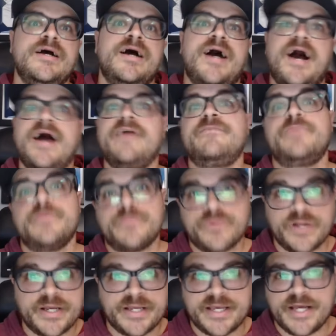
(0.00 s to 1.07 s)
I've been
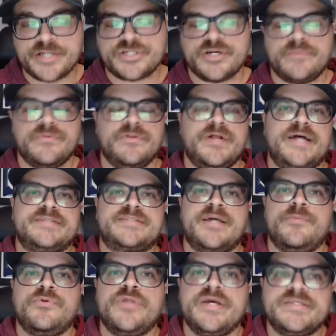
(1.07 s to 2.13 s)
playing catch up the last
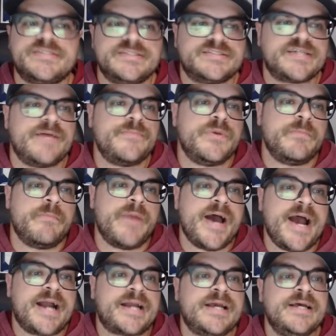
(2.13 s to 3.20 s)
couple days since I've been
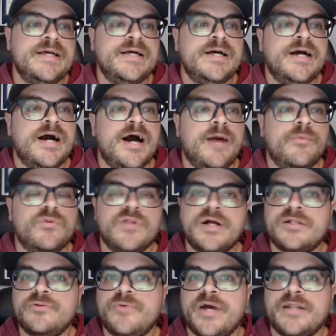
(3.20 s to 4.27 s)
back. But
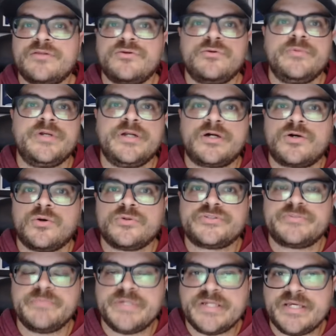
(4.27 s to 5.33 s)
luckily we had a little bit of
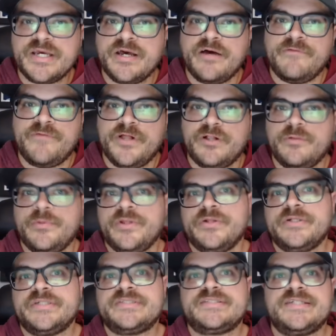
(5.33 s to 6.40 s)
Colts media
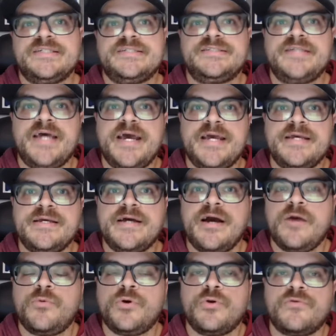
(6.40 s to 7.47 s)
availability today.
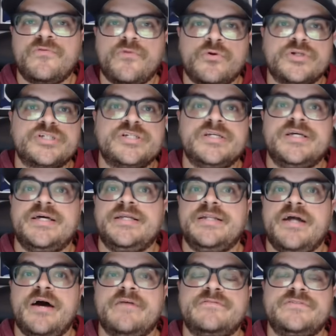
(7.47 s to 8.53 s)
We were fortunate
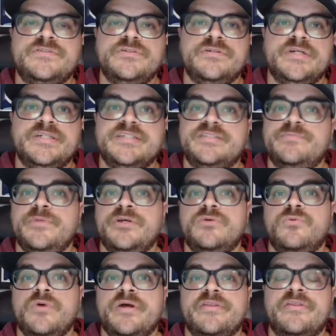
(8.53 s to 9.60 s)
enough to get to
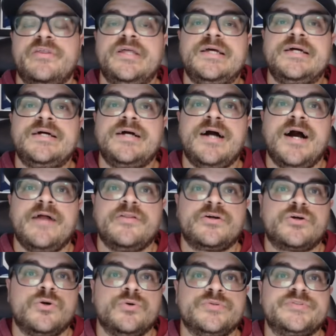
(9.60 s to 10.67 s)
speak with the
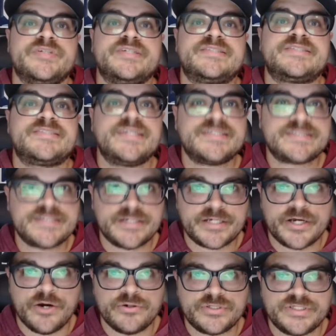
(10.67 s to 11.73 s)
Colts assistant
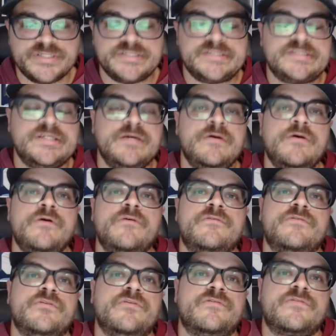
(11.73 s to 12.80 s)
coaches
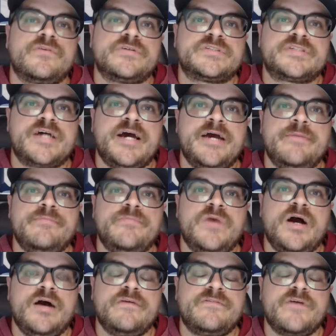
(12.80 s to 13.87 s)
for the first time
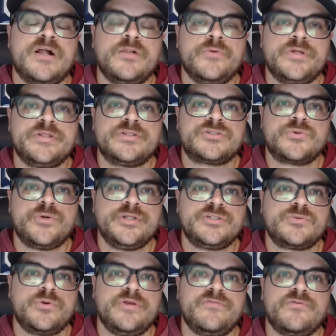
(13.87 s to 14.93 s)
following the
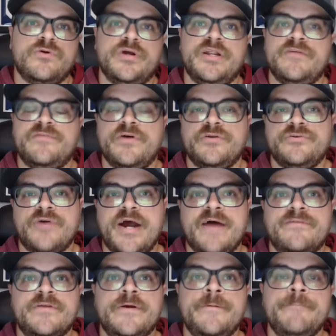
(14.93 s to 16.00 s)
2024 NFL draft.